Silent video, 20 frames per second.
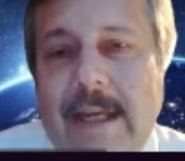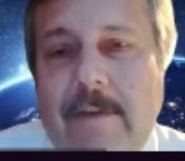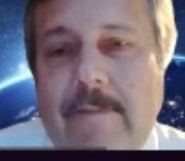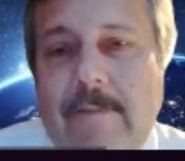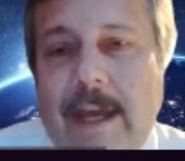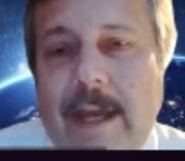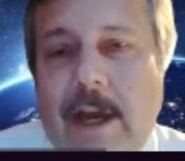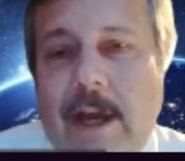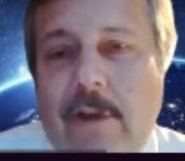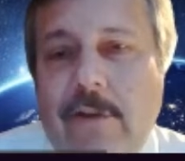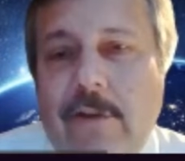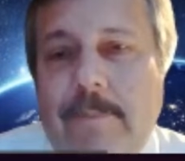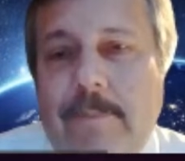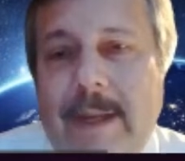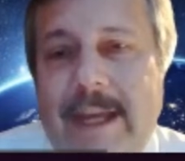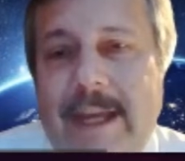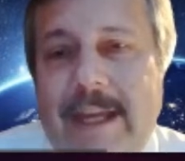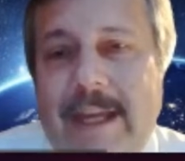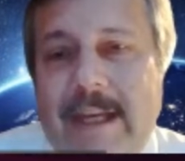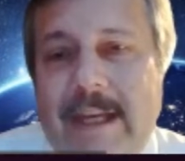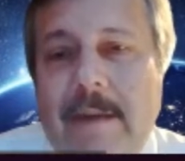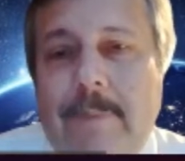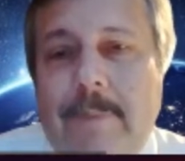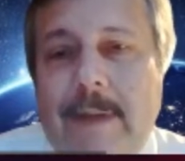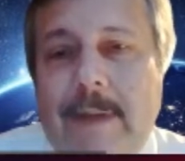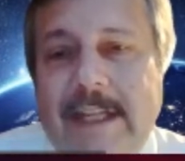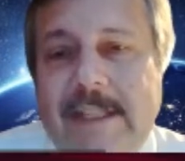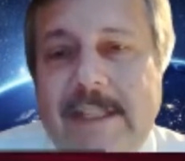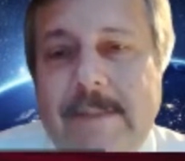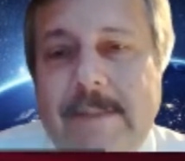the out-of-plane and
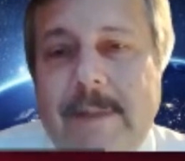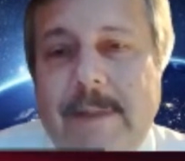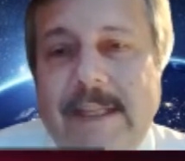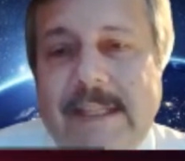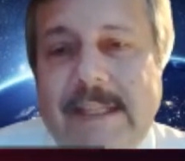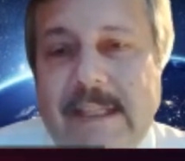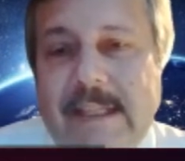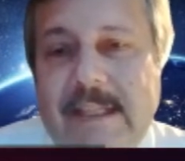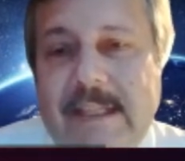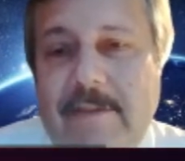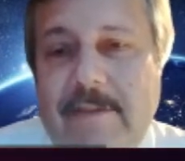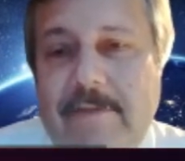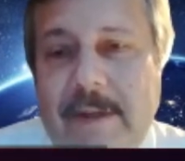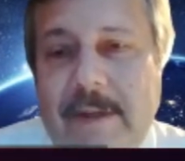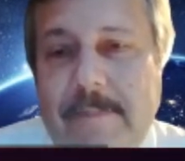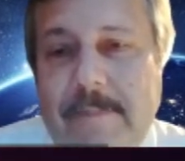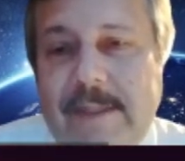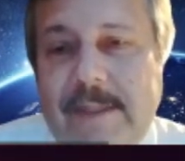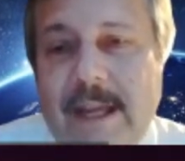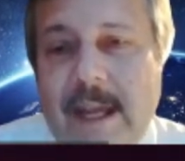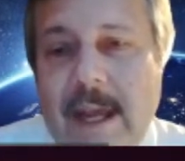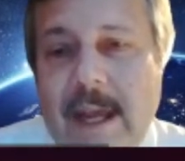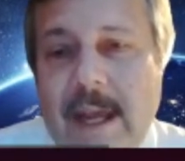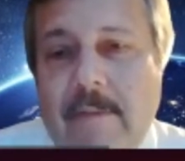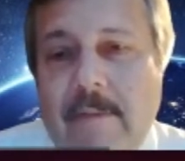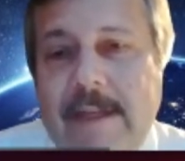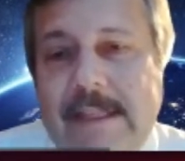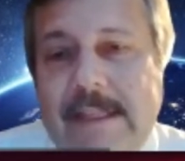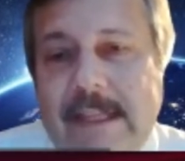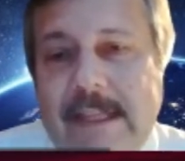in-plane spin-sensitive tips,
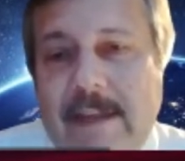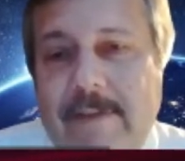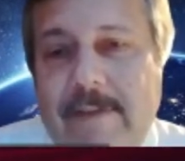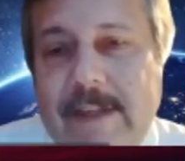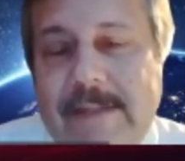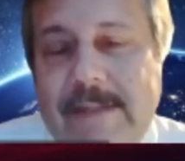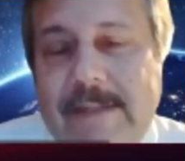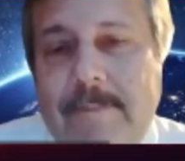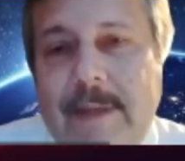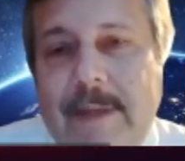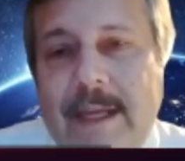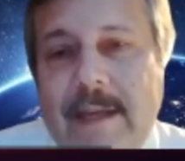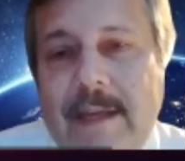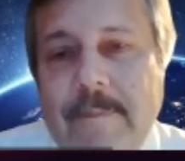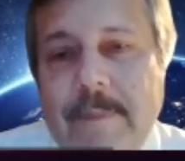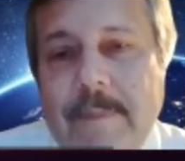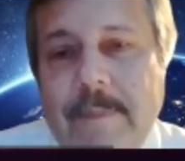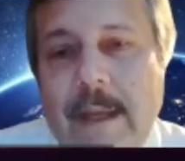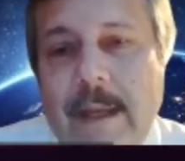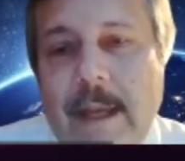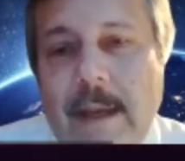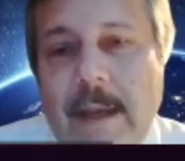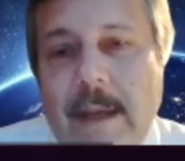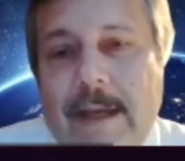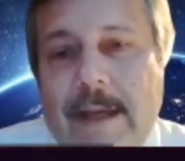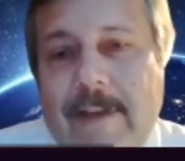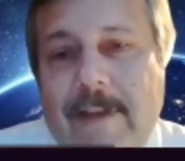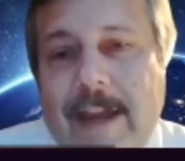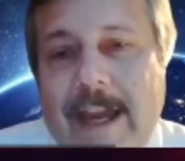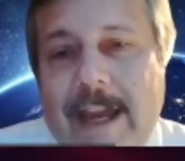we see this peak.
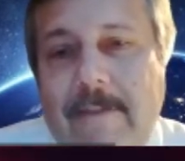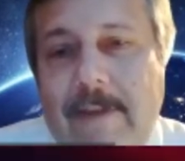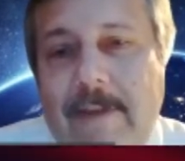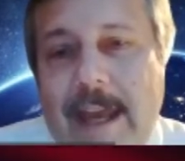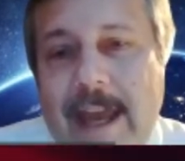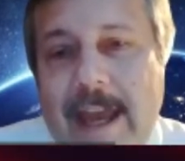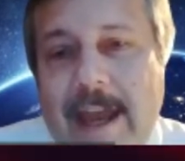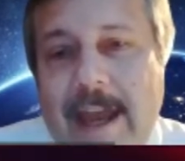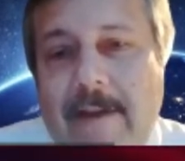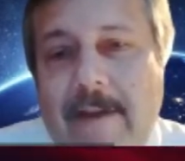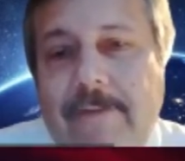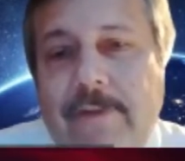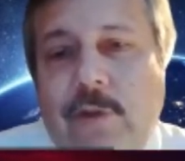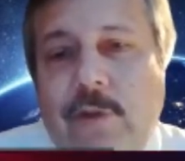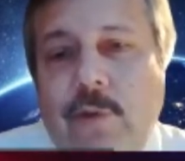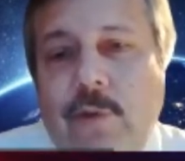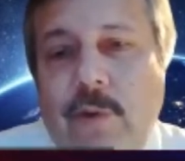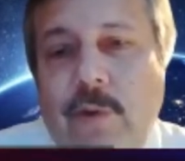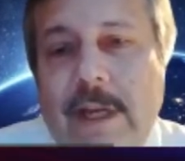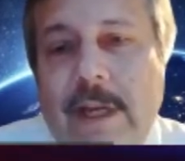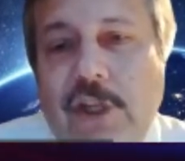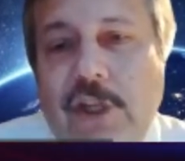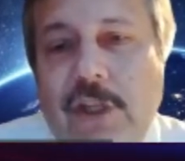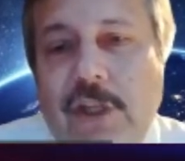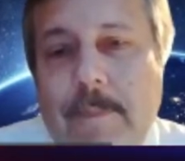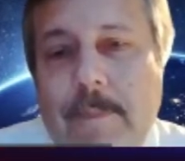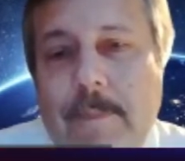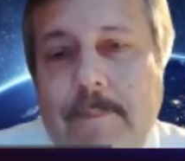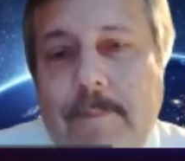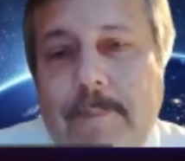But then we have two
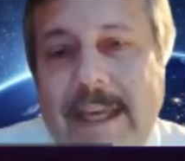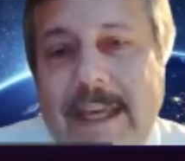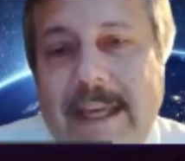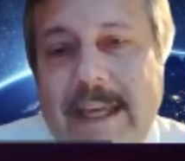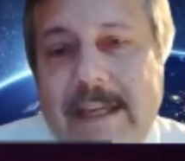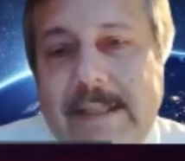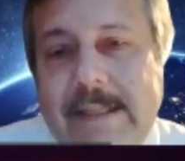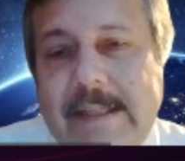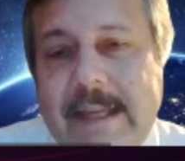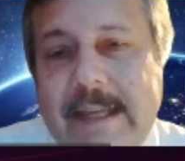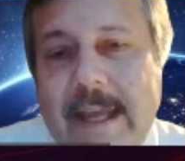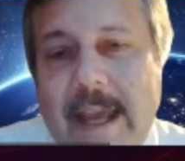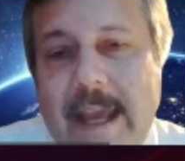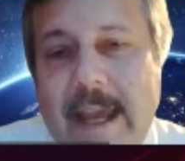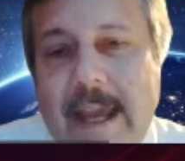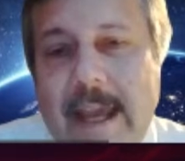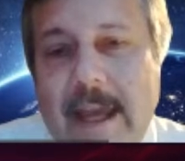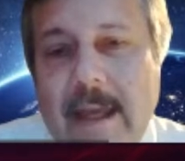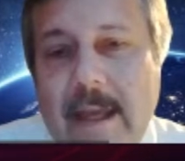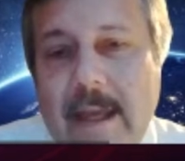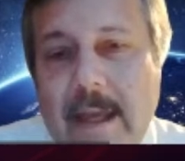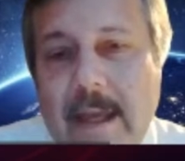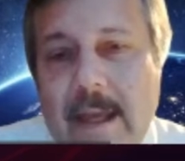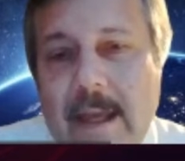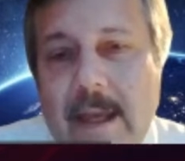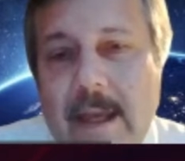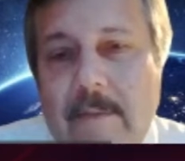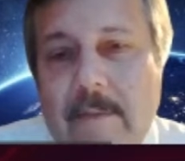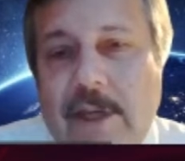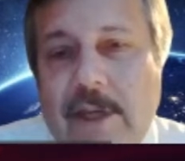additional peaks here,
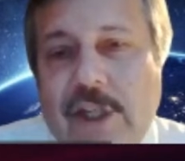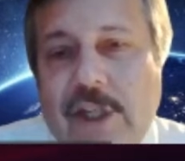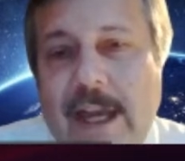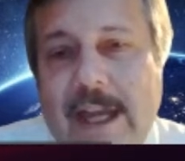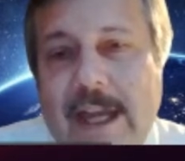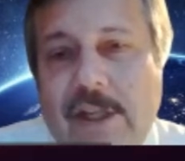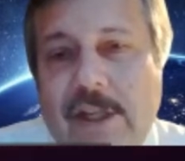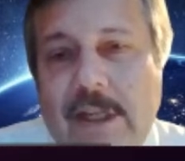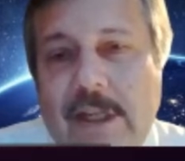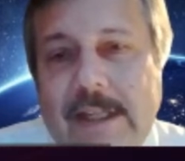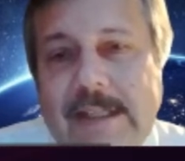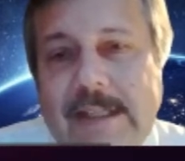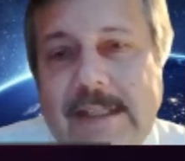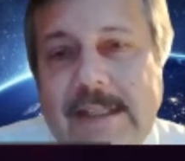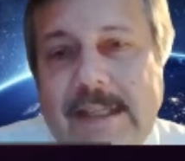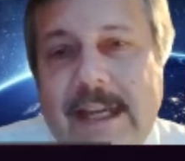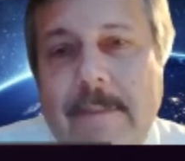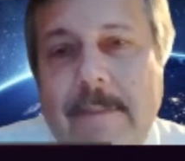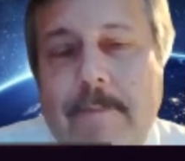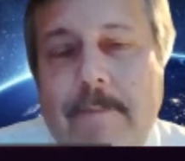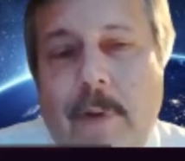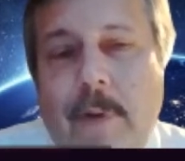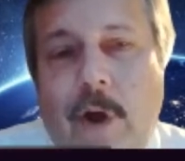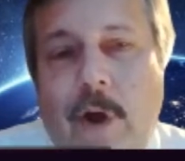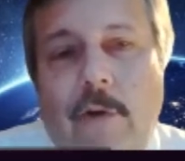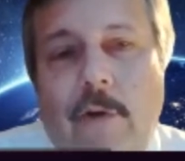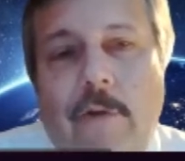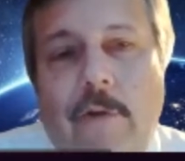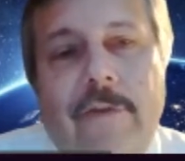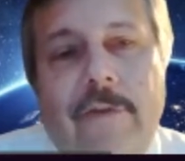which are actually seen
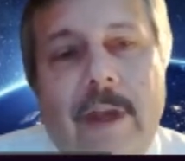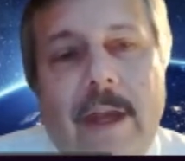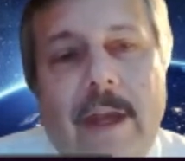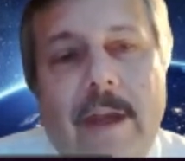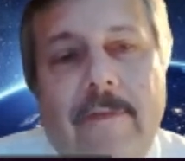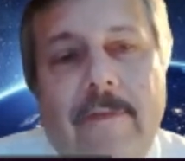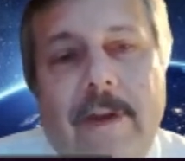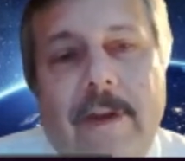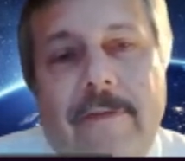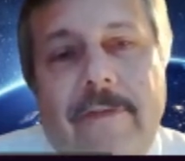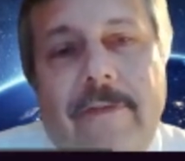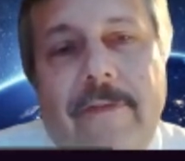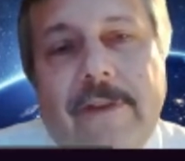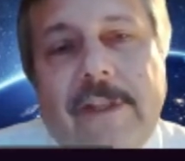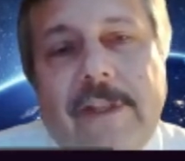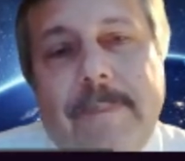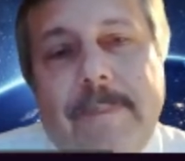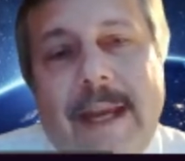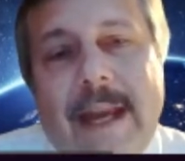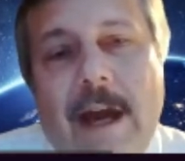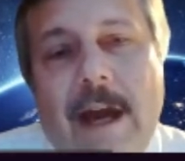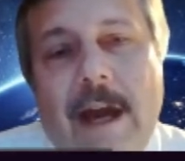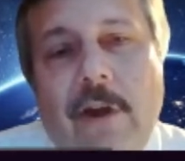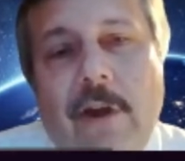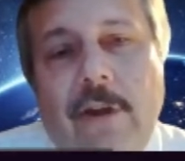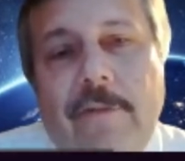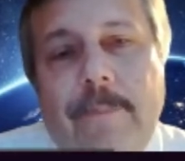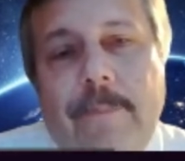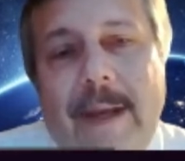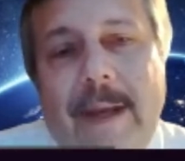both with spin out
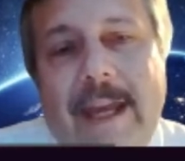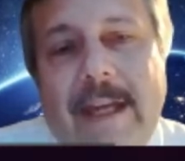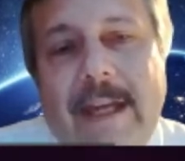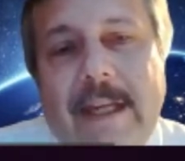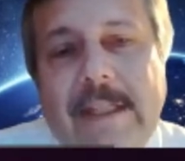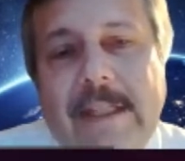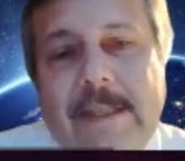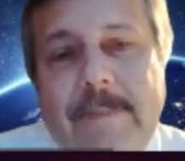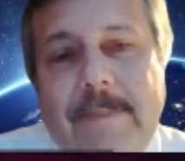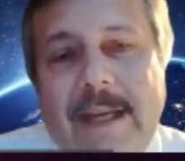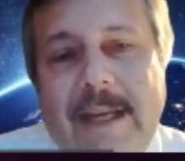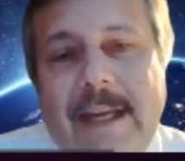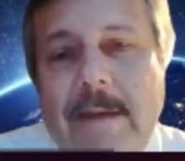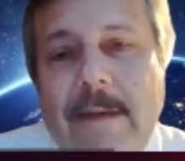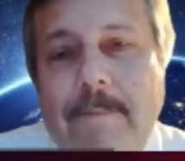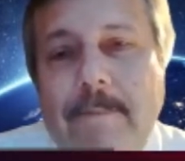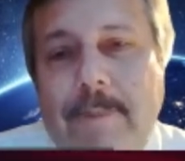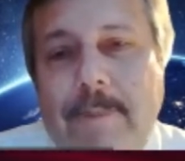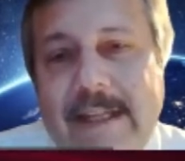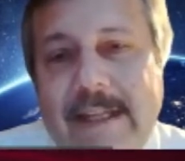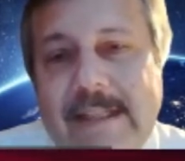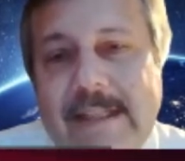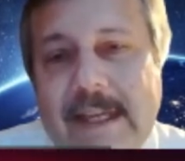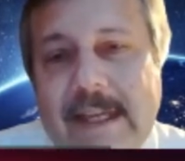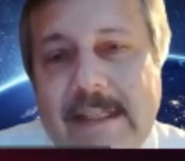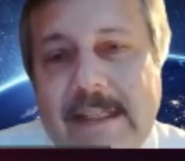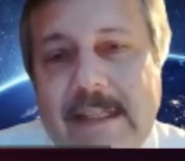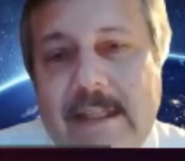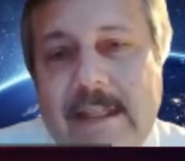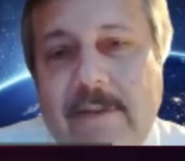of plane and spin in plane
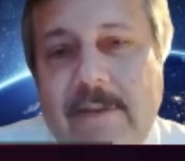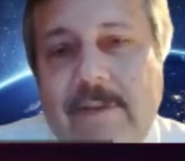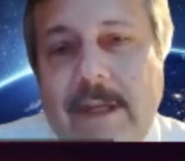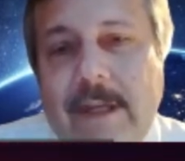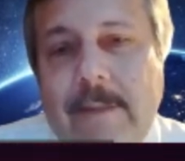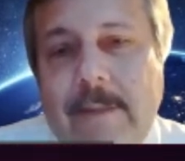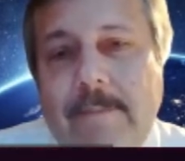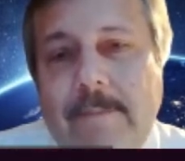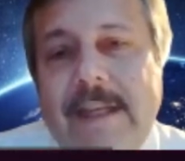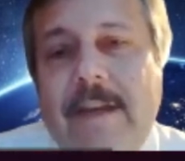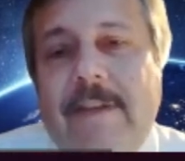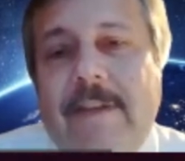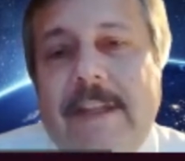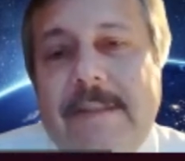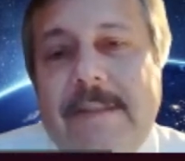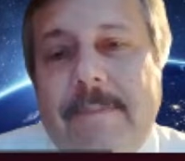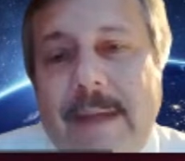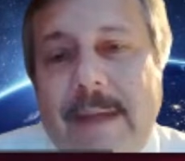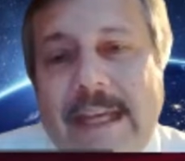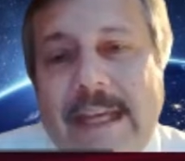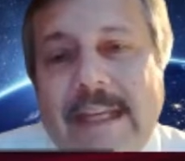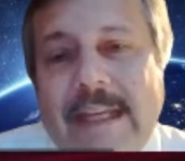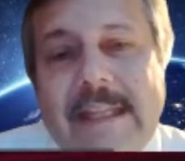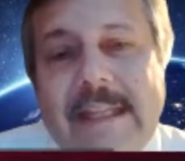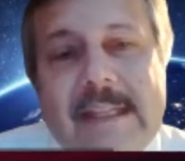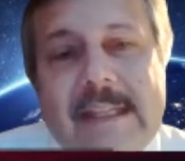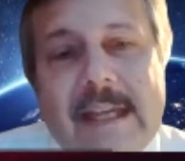sensitive tips. And this means